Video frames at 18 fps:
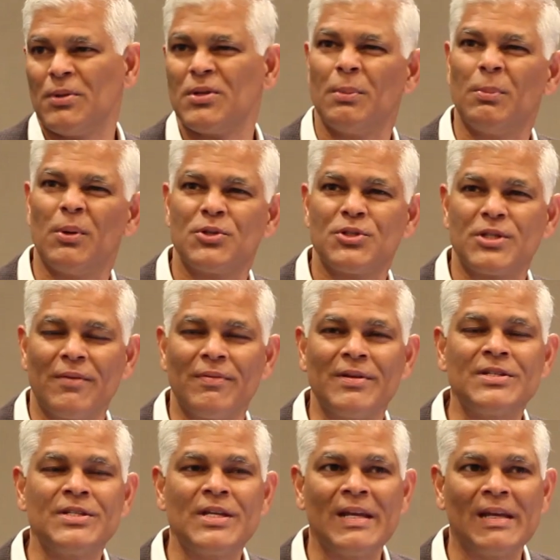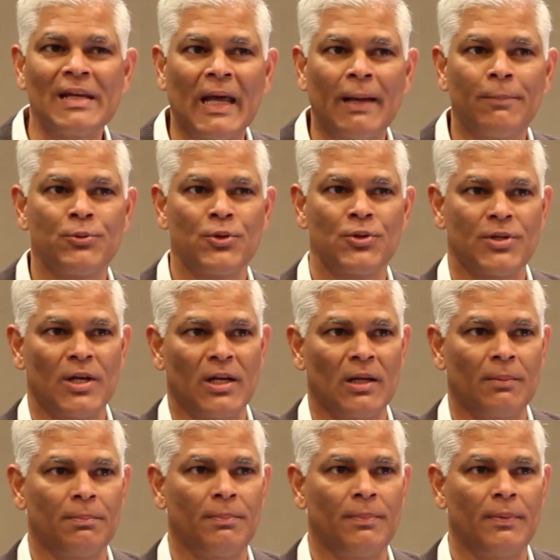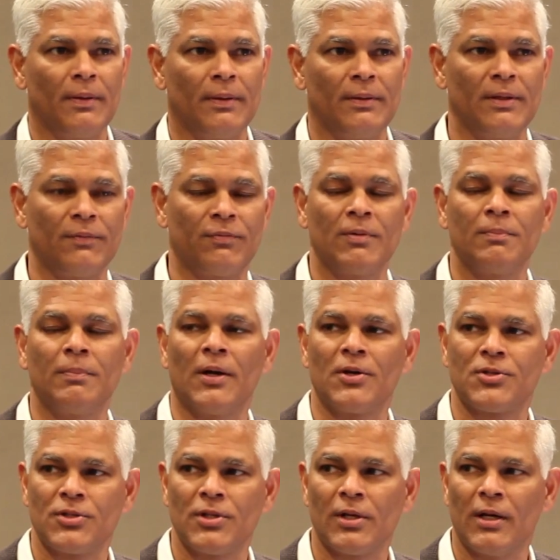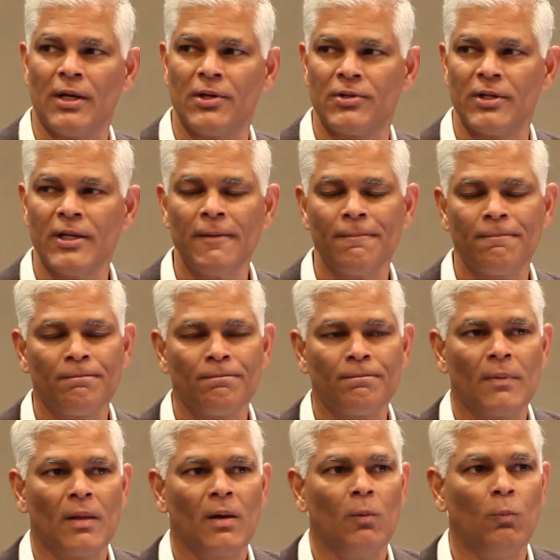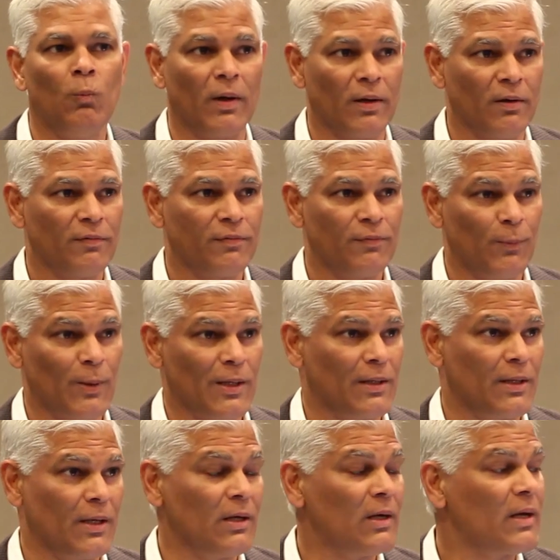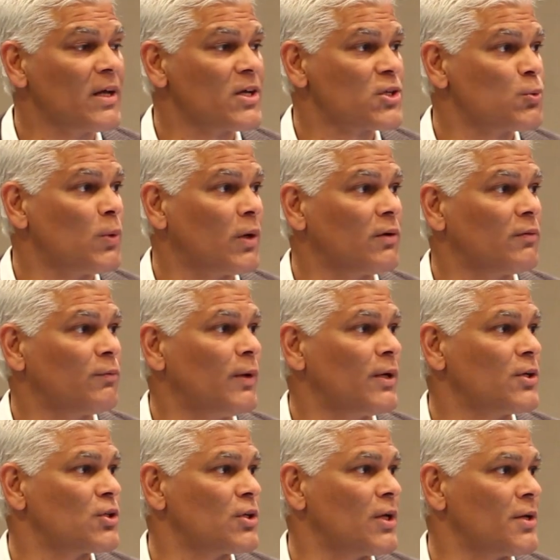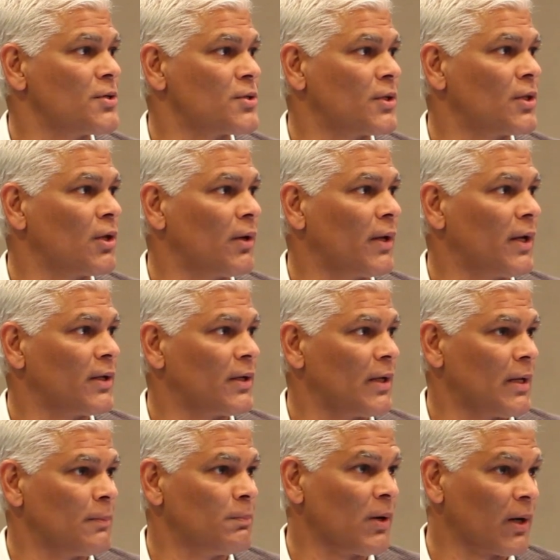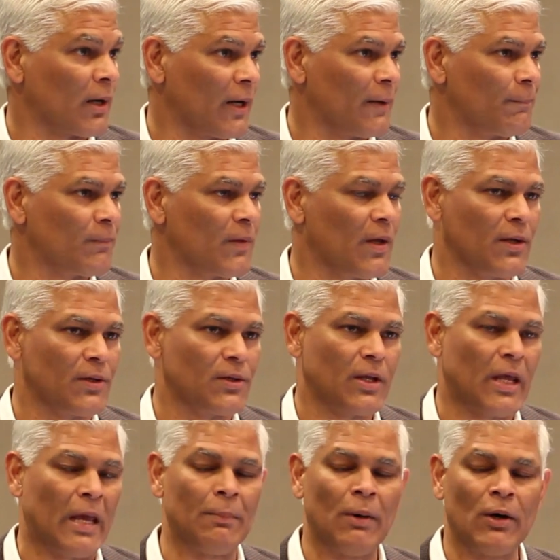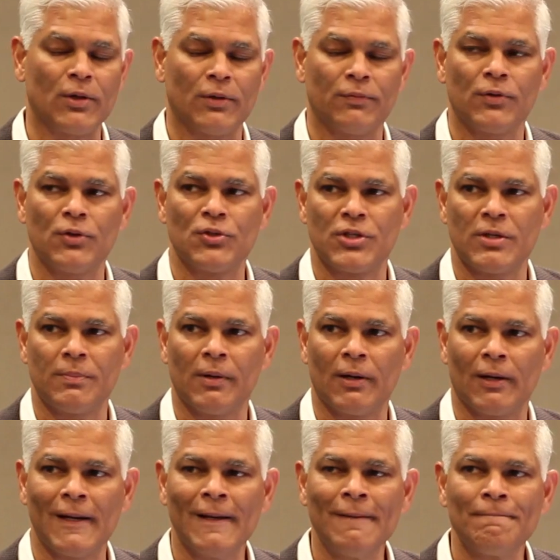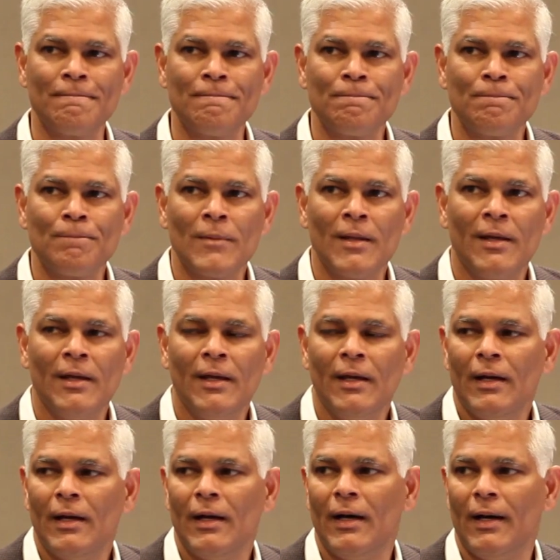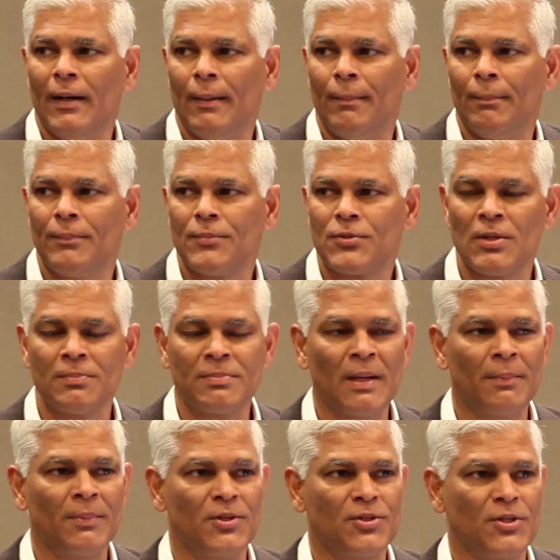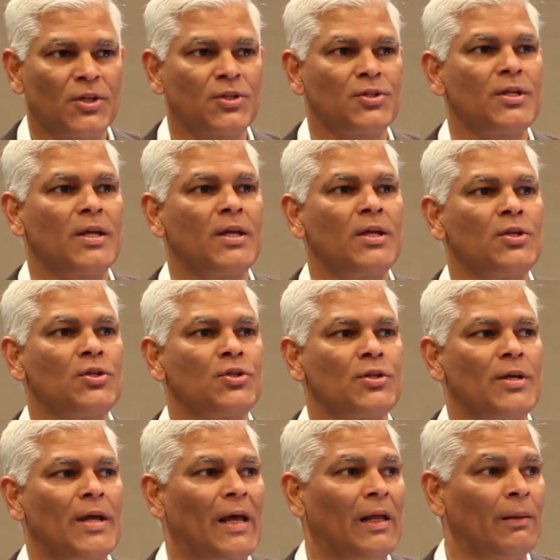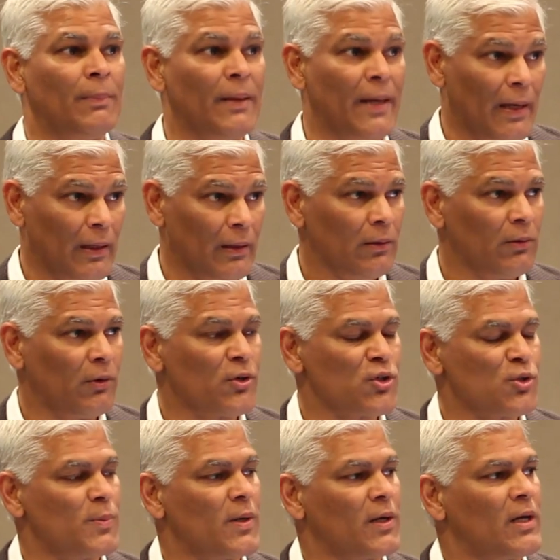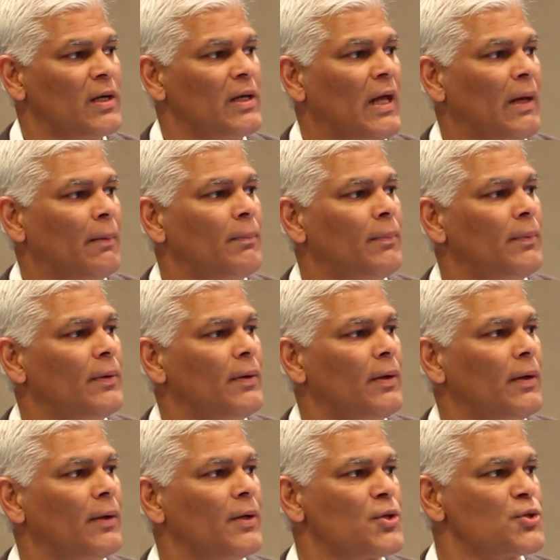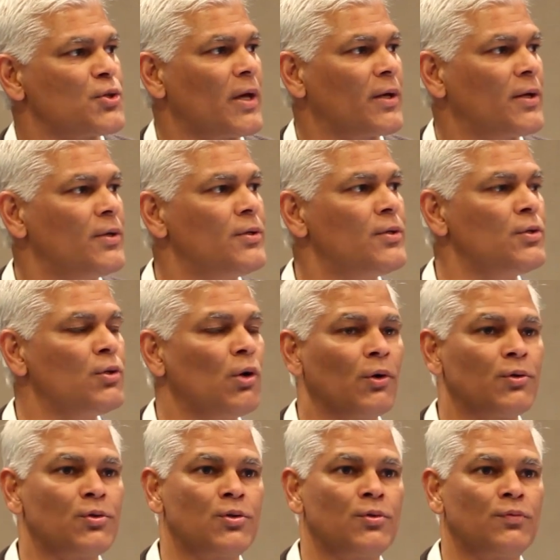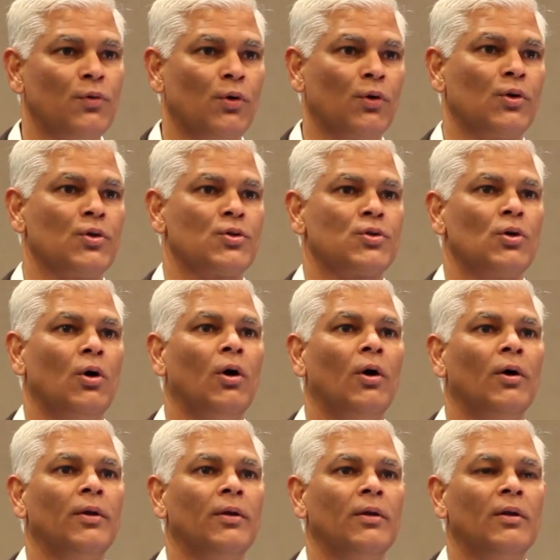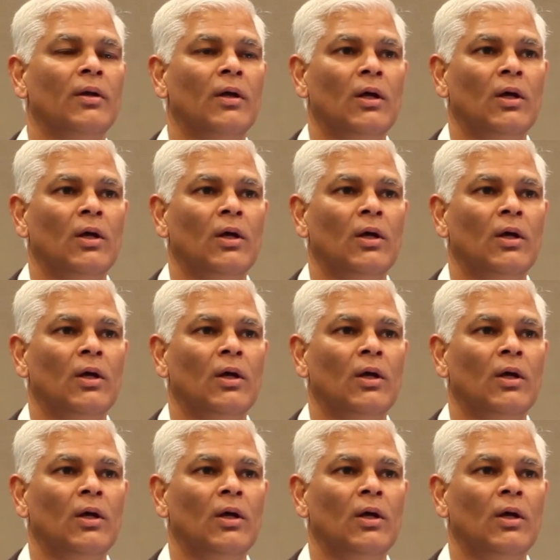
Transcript: about 17 labs were set up in different parts of the country. The earliest one of which is at Berkeley. It came out of UC Berkeley. Sometime in the 60s, LBL, Lawrence Berkeley Lab, decided not to focus on